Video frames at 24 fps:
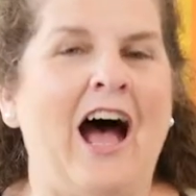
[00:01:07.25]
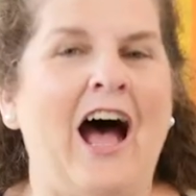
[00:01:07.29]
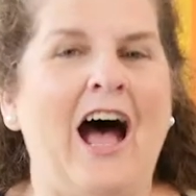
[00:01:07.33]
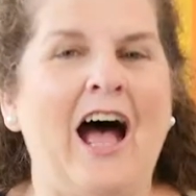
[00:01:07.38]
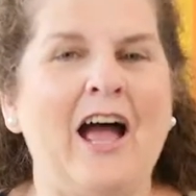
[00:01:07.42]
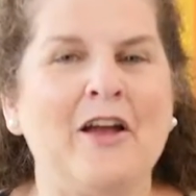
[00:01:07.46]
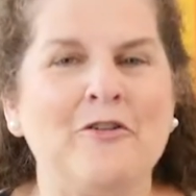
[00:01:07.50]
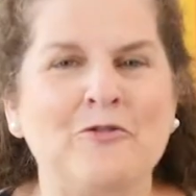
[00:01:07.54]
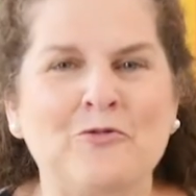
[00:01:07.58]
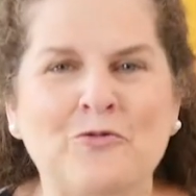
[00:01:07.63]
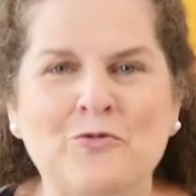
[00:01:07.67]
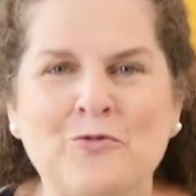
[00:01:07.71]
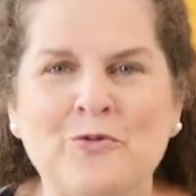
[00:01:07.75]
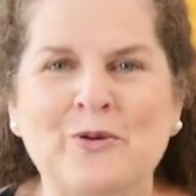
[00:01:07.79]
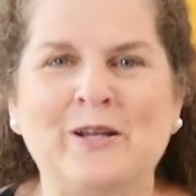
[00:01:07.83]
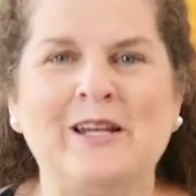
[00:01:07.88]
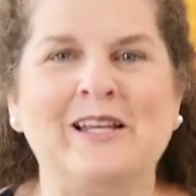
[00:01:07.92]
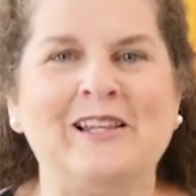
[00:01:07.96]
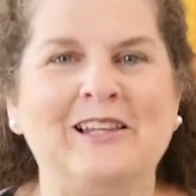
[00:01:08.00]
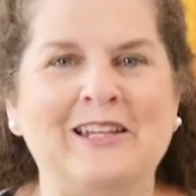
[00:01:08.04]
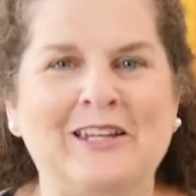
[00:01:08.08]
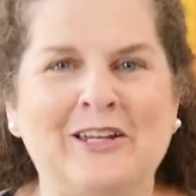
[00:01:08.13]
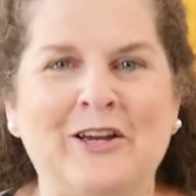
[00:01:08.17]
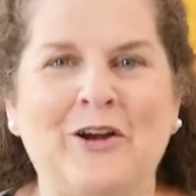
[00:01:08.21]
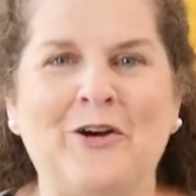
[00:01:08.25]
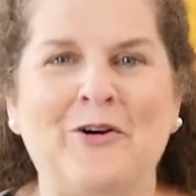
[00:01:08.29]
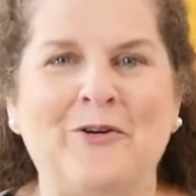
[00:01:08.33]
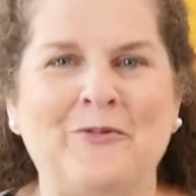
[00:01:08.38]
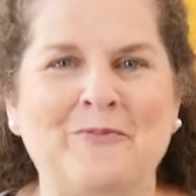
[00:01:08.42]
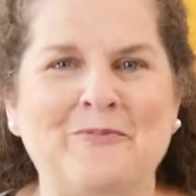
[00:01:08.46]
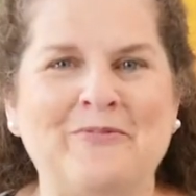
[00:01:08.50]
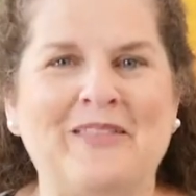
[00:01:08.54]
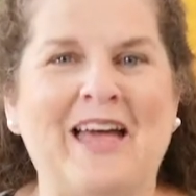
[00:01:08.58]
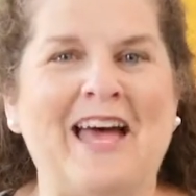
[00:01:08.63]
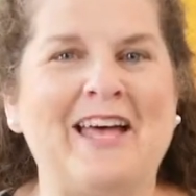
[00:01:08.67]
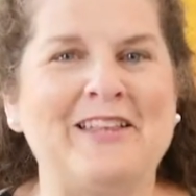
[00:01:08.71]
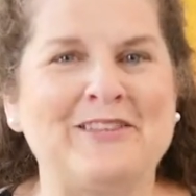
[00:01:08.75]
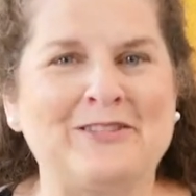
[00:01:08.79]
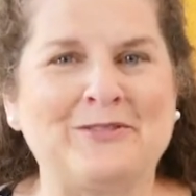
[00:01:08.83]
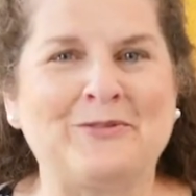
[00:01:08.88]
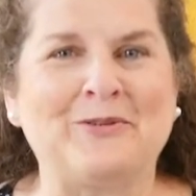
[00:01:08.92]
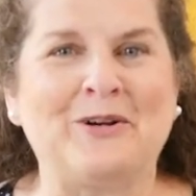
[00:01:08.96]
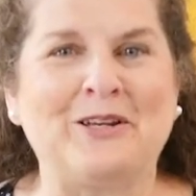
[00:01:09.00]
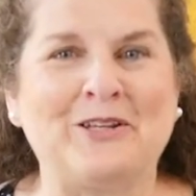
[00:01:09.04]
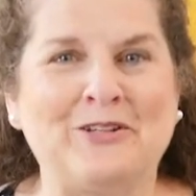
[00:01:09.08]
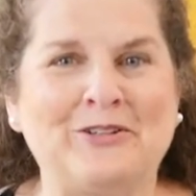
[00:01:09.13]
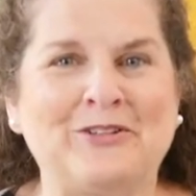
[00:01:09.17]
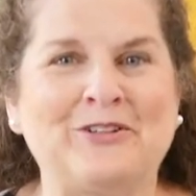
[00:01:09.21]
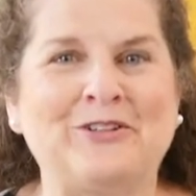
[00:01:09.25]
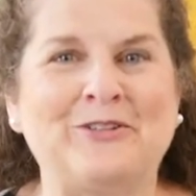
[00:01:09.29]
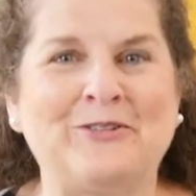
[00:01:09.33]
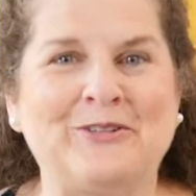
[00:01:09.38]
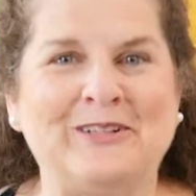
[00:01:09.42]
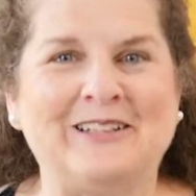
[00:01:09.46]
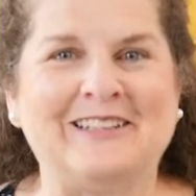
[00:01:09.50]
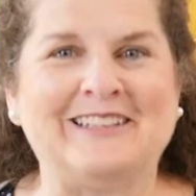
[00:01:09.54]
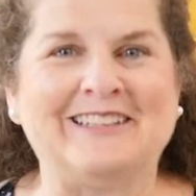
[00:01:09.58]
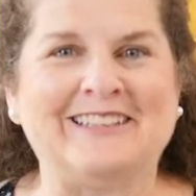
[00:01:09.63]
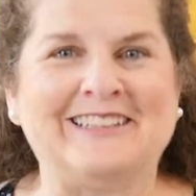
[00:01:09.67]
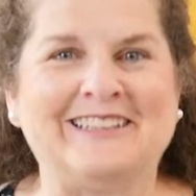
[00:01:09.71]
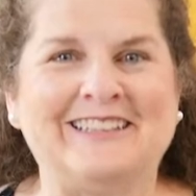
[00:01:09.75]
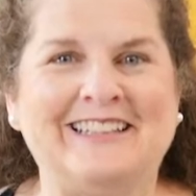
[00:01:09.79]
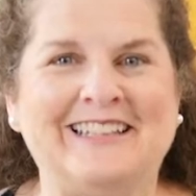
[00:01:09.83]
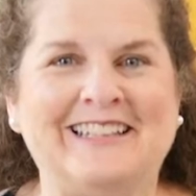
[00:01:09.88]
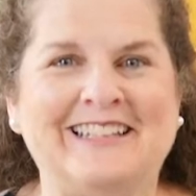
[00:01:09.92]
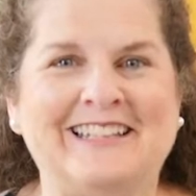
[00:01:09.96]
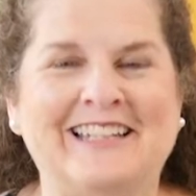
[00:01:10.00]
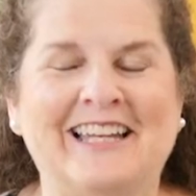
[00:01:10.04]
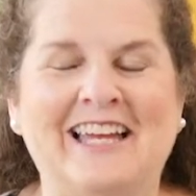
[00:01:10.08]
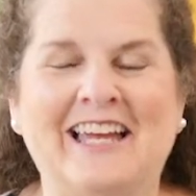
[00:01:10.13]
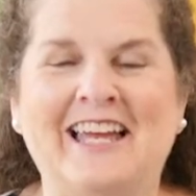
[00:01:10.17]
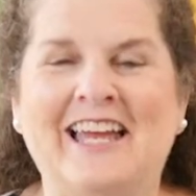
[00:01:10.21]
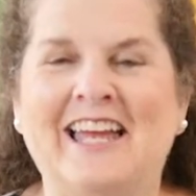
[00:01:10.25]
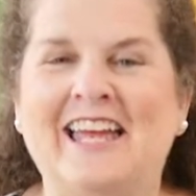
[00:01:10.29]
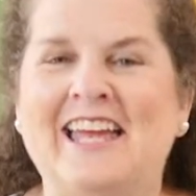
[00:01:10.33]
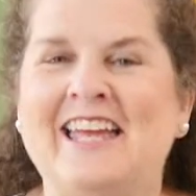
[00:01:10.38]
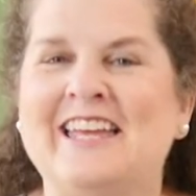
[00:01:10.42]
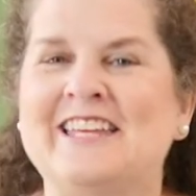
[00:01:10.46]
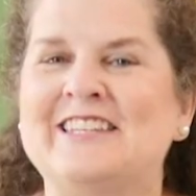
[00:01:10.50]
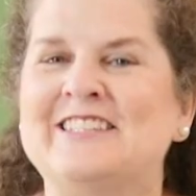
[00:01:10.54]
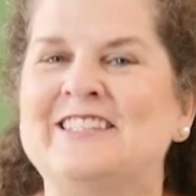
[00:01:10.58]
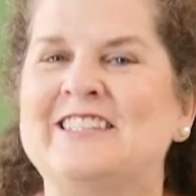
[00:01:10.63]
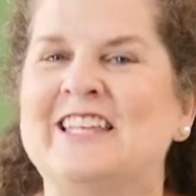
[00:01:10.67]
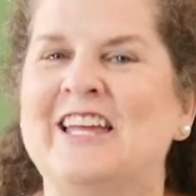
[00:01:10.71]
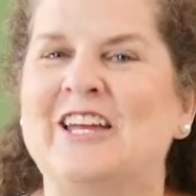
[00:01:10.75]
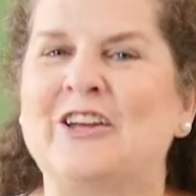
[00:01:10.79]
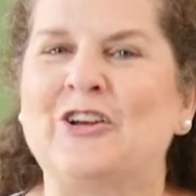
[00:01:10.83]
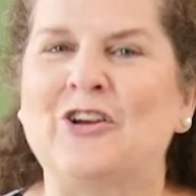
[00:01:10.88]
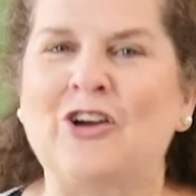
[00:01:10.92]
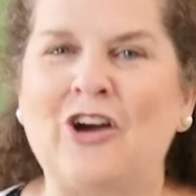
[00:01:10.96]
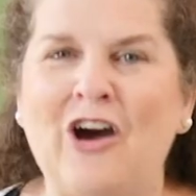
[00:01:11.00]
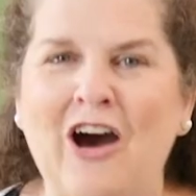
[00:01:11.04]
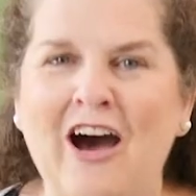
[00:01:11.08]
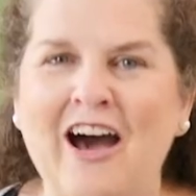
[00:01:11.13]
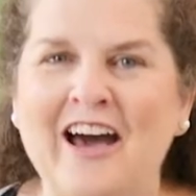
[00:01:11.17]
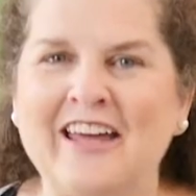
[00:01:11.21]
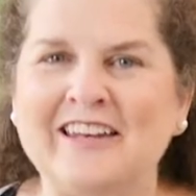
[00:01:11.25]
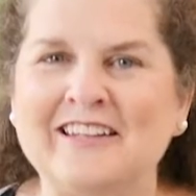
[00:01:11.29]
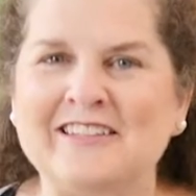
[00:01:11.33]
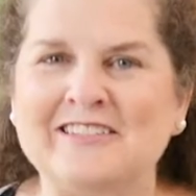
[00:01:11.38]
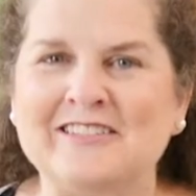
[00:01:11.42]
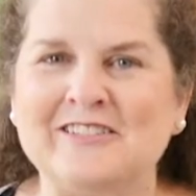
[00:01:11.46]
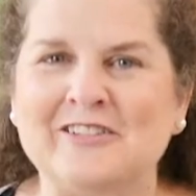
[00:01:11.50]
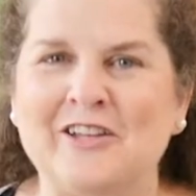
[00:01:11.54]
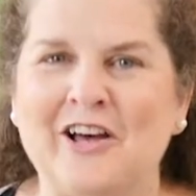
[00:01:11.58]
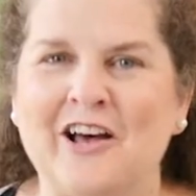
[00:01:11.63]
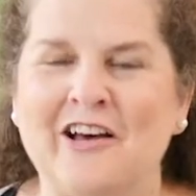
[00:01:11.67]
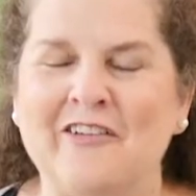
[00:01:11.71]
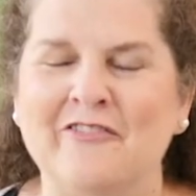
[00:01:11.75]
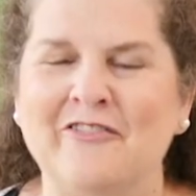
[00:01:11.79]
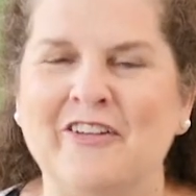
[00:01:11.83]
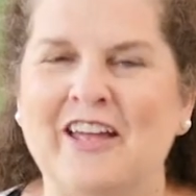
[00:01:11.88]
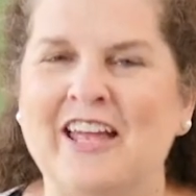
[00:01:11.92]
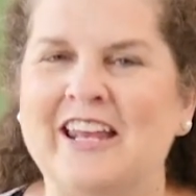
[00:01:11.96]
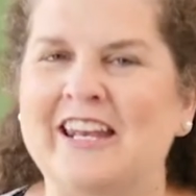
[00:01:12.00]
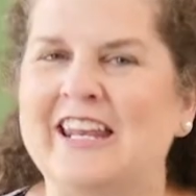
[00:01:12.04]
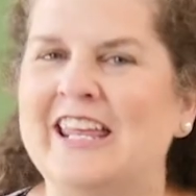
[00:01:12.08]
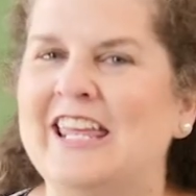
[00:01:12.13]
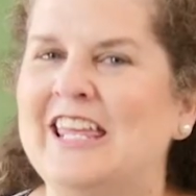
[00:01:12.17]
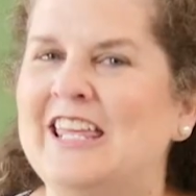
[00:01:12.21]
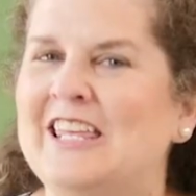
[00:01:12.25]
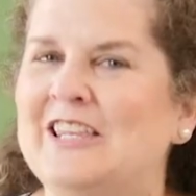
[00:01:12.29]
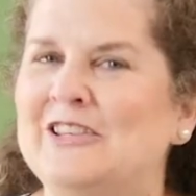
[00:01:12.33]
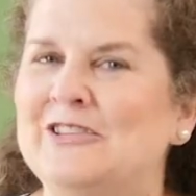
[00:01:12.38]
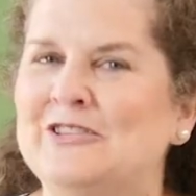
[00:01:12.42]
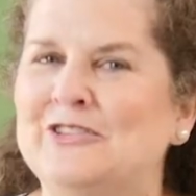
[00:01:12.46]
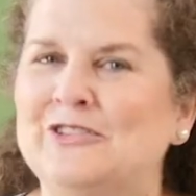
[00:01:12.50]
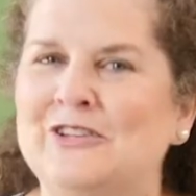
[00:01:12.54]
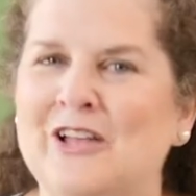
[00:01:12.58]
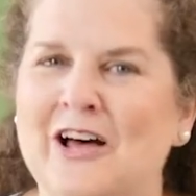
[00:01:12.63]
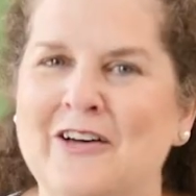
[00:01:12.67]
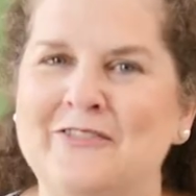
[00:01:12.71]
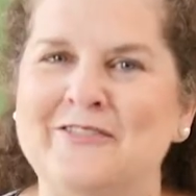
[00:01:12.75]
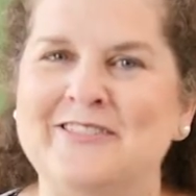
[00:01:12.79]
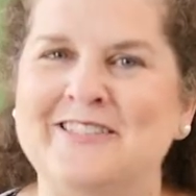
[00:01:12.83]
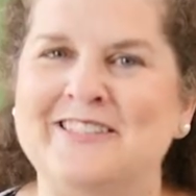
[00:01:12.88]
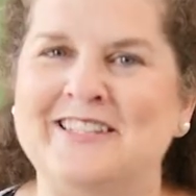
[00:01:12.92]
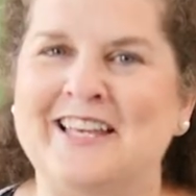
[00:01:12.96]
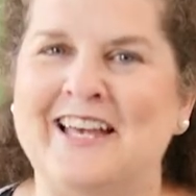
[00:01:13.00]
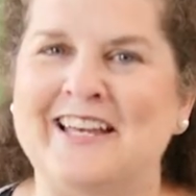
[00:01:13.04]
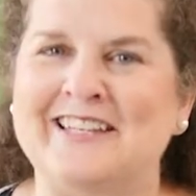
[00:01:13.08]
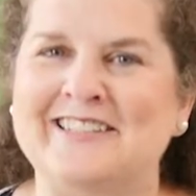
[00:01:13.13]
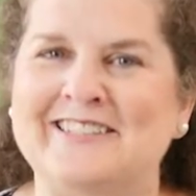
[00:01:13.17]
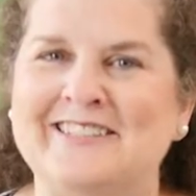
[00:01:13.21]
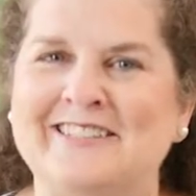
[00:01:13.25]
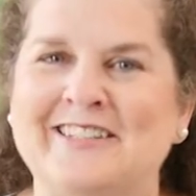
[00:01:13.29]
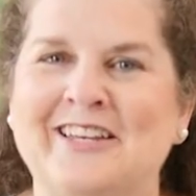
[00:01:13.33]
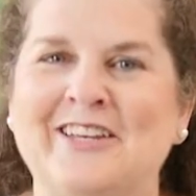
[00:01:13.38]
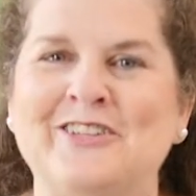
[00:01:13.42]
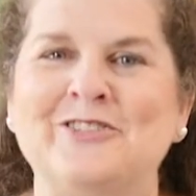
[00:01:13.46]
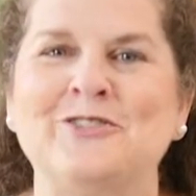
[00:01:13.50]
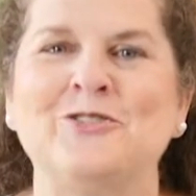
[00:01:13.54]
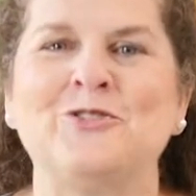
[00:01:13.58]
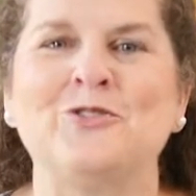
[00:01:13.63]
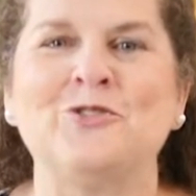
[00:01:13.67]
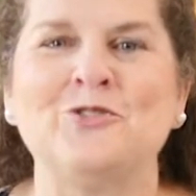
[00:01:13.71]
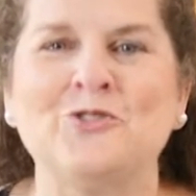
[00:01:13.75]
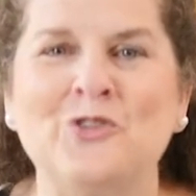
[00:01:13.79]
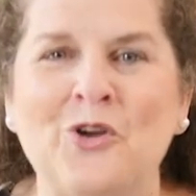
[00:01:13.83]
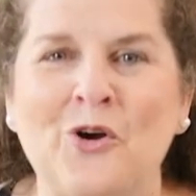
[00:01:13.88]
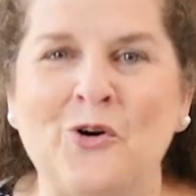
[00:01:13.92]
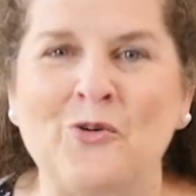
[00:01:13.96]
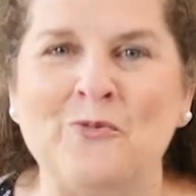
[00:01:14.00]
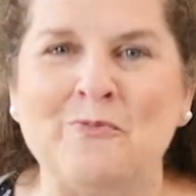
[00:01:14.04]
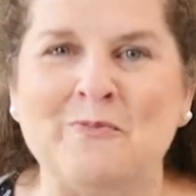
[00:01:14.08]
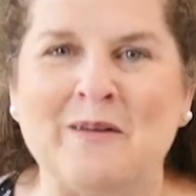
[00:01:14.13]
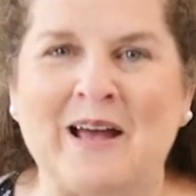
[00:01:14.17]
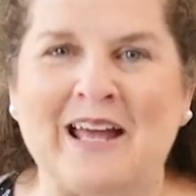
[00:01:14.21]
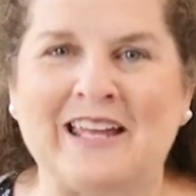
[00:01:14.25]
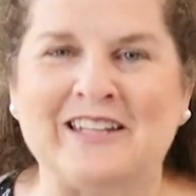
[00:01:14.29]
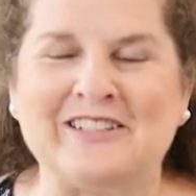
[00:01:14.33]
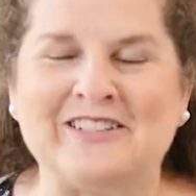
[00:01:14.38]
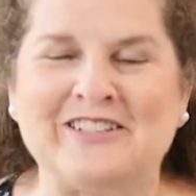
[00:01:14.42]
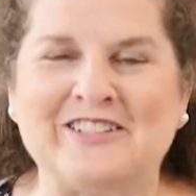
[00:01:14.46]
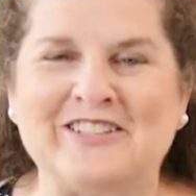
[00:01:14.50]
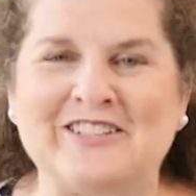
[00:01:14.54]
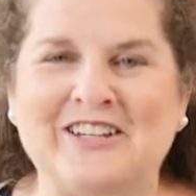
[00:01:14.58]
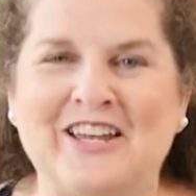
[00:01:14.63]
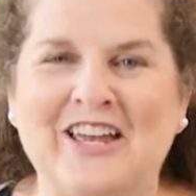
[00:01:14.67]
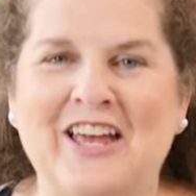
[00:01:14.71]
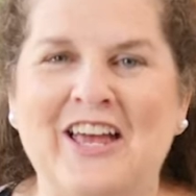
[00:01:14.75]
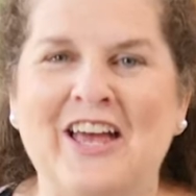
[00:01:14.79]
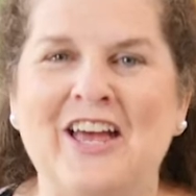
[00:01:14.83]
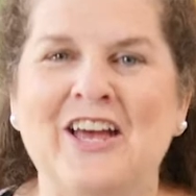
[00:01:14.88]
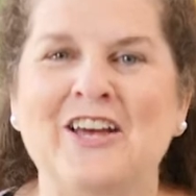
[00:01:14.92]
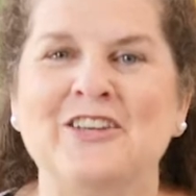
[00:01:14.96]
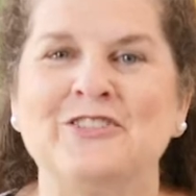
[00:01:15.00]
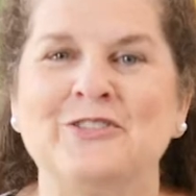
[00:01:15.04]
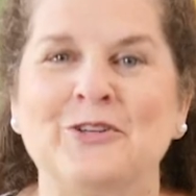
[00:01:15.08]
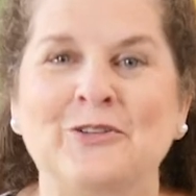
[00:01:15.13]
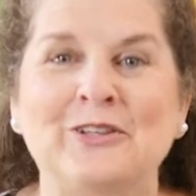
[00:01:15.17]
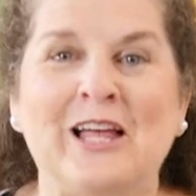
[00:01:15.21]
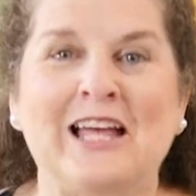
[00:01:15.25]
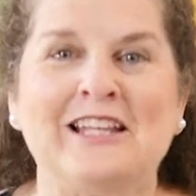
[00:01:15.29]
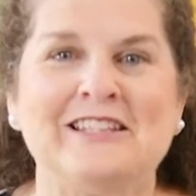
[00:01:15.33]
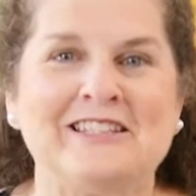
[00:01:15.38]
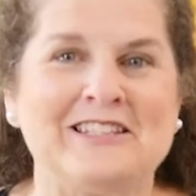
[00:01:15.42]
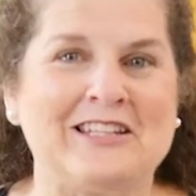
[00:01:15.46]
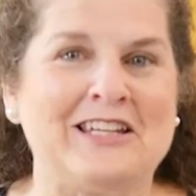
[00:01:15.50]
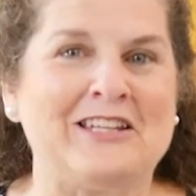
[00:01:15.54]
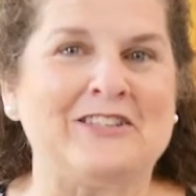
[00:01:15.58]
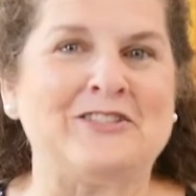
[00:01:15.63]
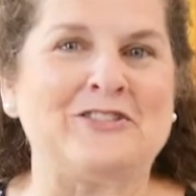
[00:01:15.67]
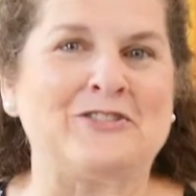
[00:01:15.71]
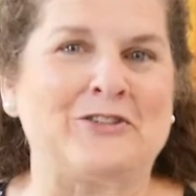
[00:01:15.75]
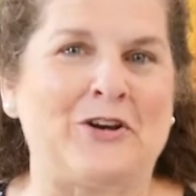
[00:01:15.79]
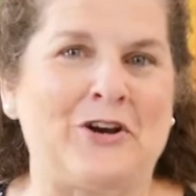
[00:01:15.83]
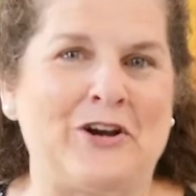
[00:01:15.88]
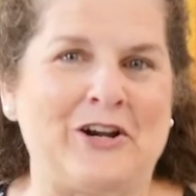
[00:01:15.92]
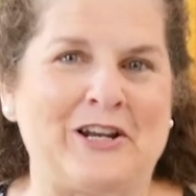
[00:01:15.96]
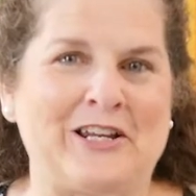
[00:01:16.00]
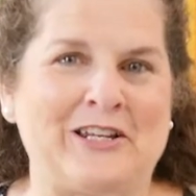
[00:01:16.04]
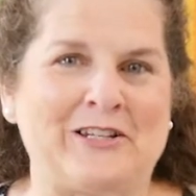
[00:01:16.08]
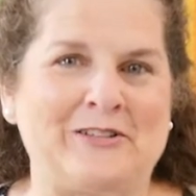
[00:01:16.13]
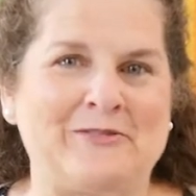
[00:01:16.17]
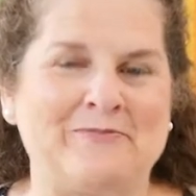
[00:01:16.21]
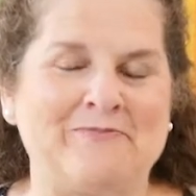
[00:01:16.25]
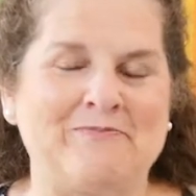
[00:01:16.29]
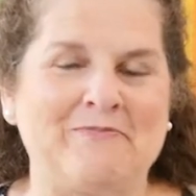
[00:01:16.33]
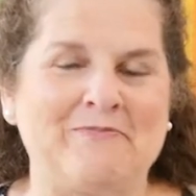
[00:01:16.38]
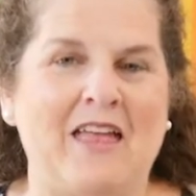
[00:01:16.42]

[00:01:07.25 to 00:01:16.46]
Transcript: I really hope that's what you're going to see is that God is love and he loves us so much. So let's get started.